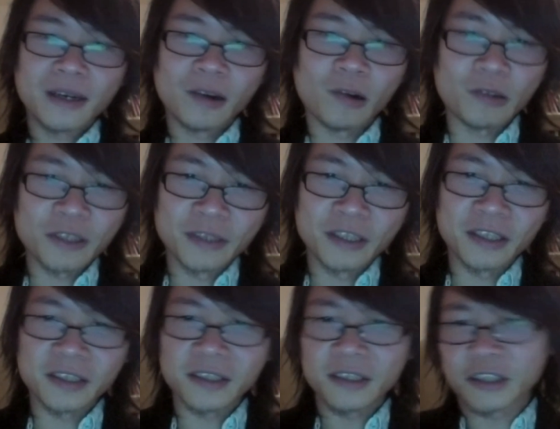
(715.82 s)
or even
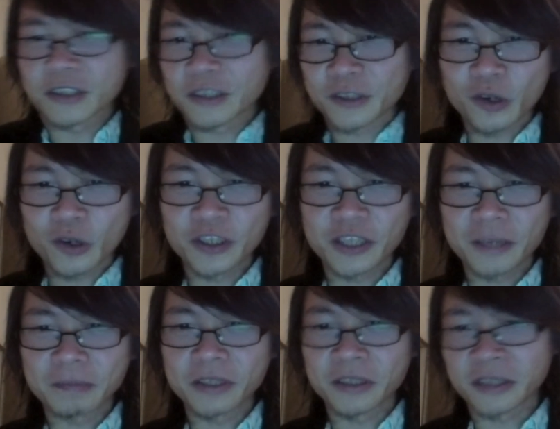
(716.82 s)
a, a, certain
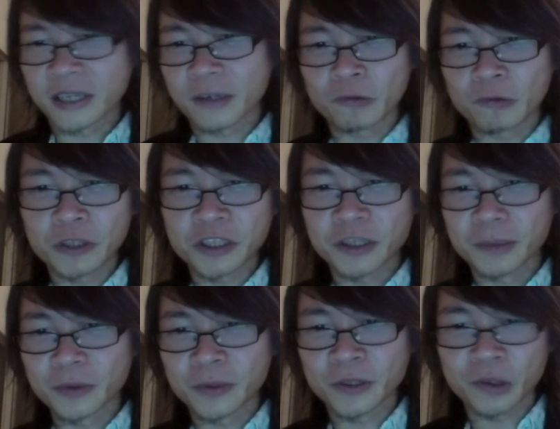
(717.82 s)
concept itself. For
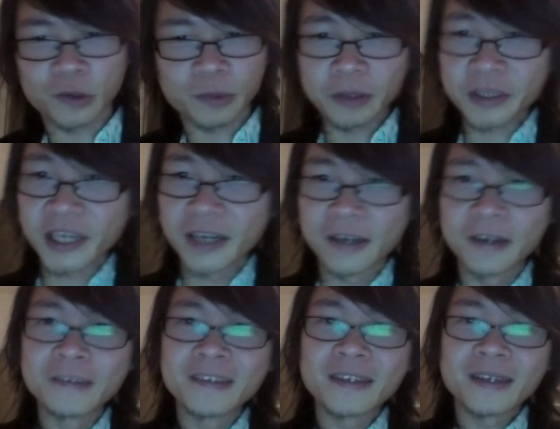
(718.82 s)
example, we talk about care,
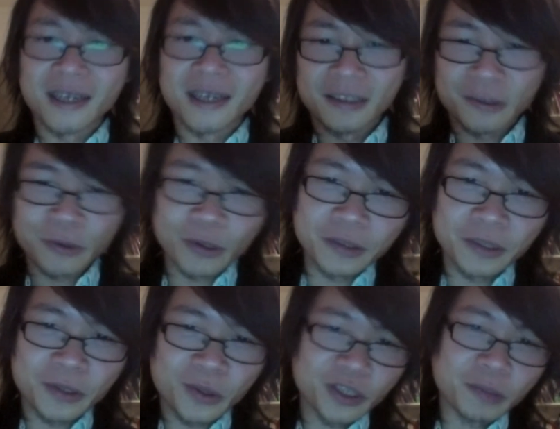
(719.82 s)
and the, mm. the
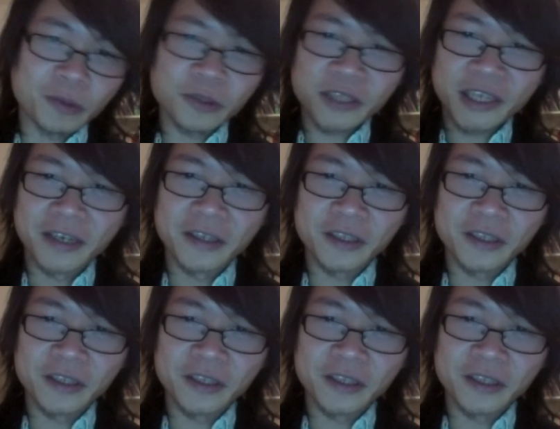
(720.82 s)
concept of care